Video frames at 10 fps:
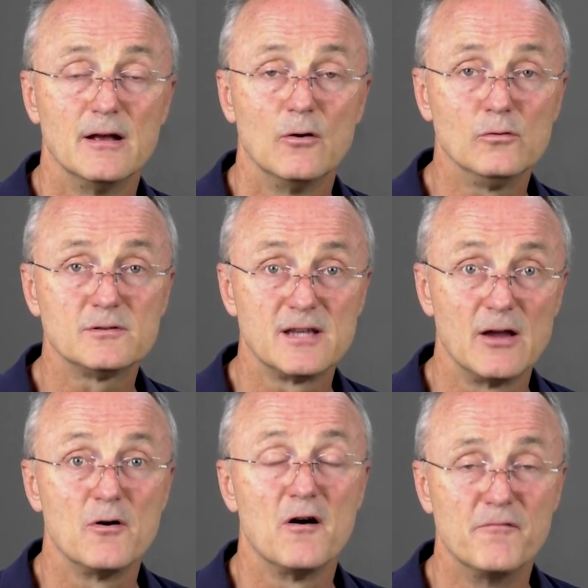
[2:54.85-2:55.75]

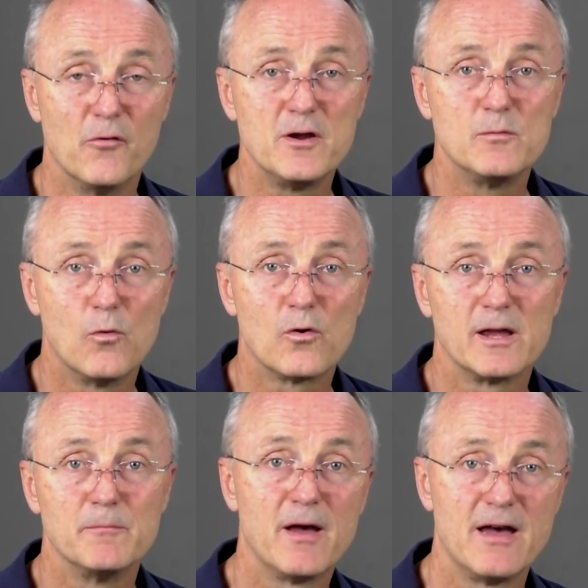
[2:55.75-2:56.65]
Also, avoid
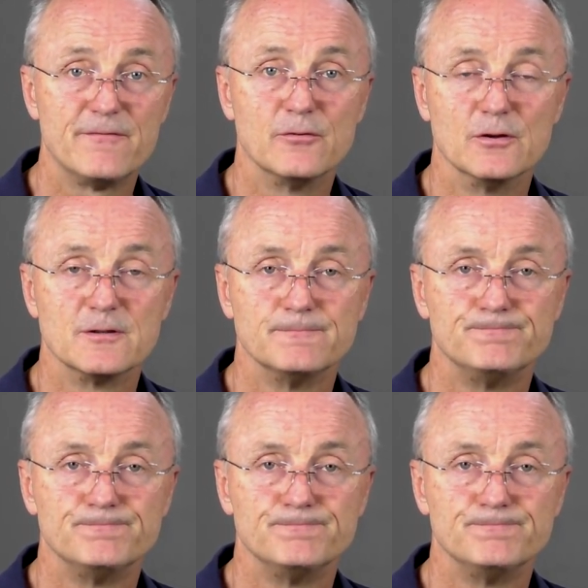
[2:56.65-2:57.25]
walking barefoot.